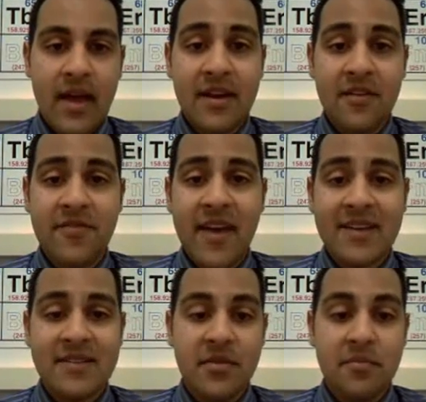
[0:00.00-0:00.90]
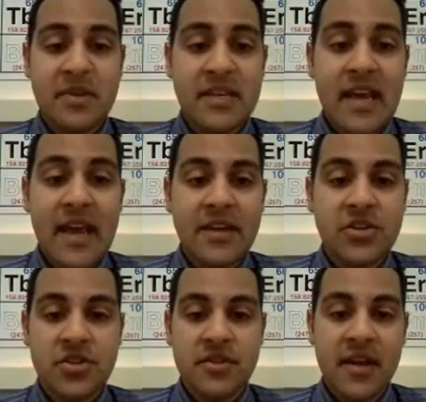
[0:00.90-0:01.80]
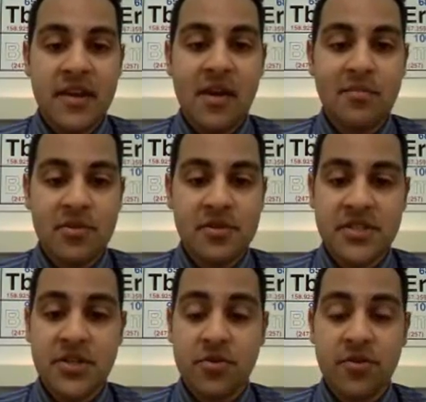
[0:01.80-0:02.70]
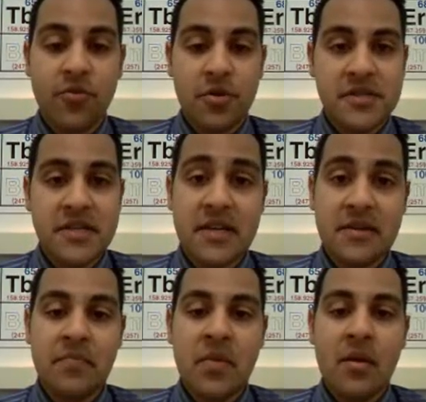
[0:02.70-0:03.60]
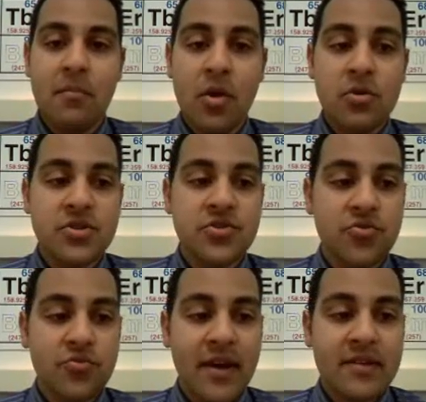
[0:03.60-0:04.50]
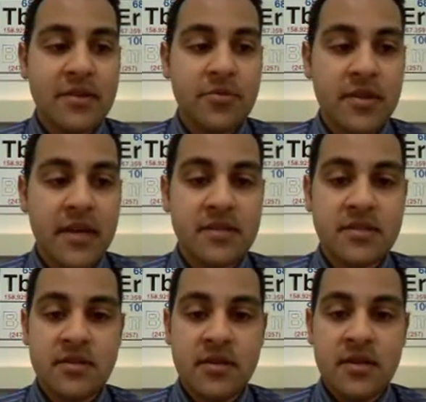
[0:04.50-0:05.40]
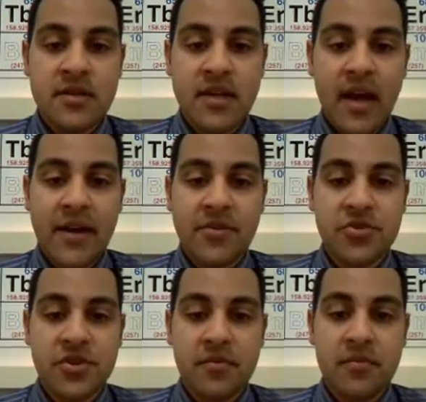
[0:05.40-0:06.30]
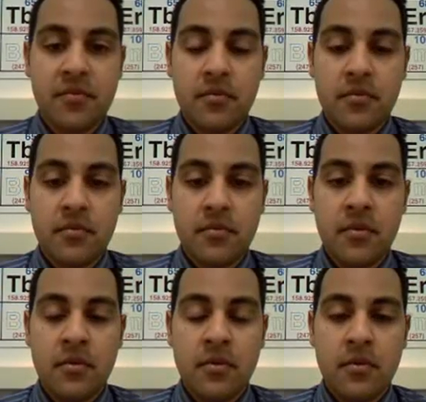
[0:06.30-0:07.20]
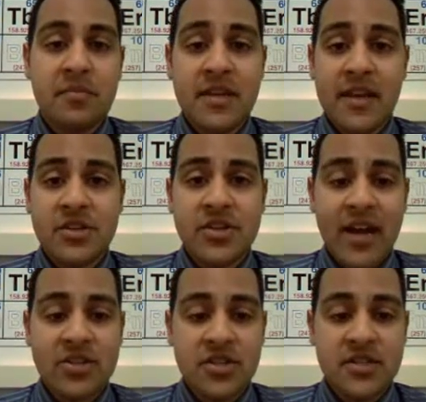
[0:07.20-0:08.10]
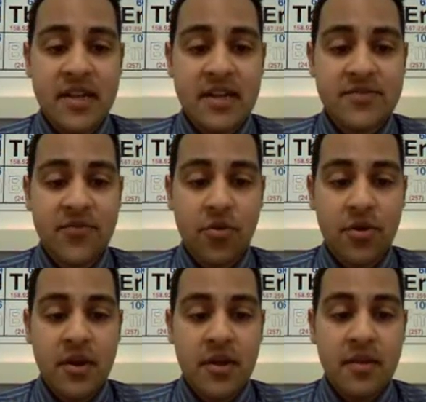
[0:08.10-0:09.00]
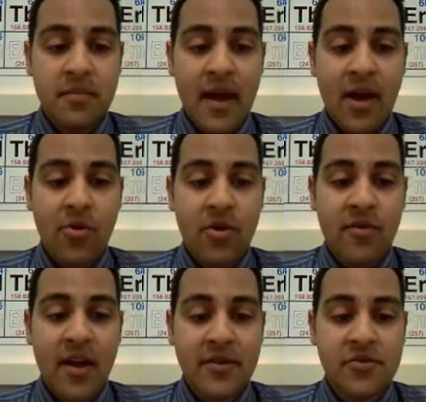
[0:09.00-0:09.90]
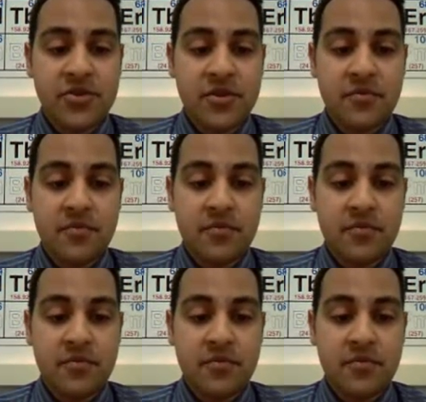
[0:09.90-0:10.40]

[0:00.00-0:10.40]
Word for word: And in fact, pH, that number 0 to 14, most directly relates to hydrogen. pH actually stands for the power of hydrogen.